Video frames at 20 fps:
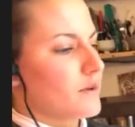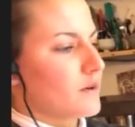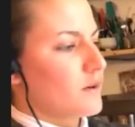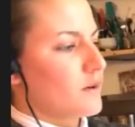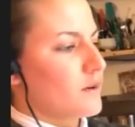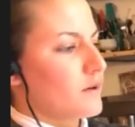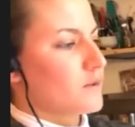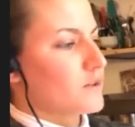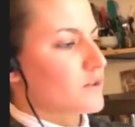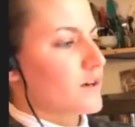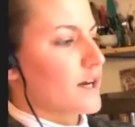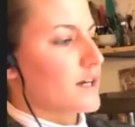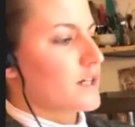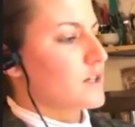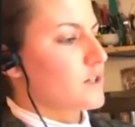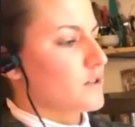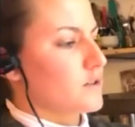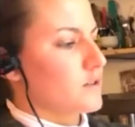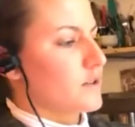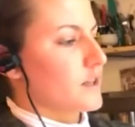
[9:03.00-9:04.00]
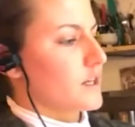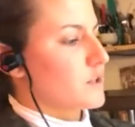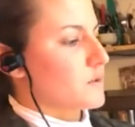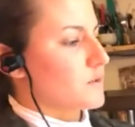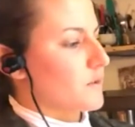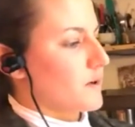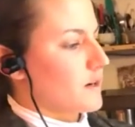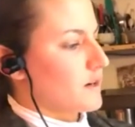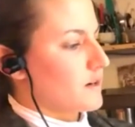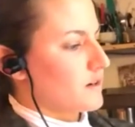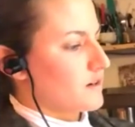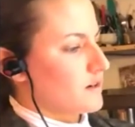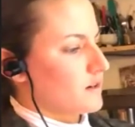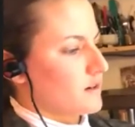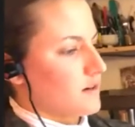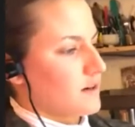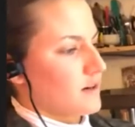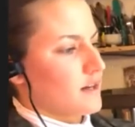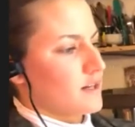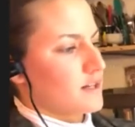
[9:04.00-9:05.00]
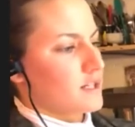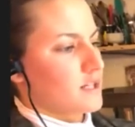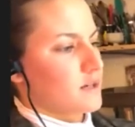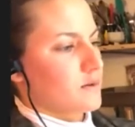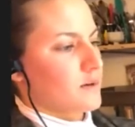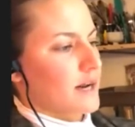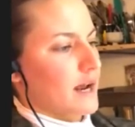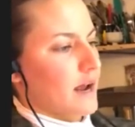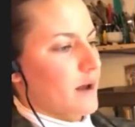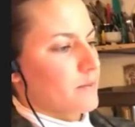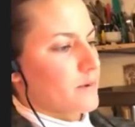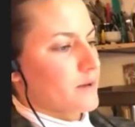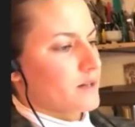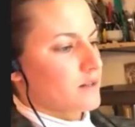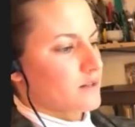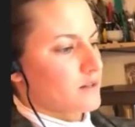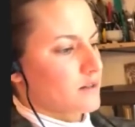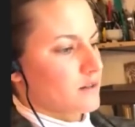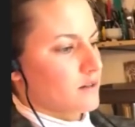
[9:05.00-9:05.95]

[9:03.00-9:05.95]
We'll try to do this one and see what happens.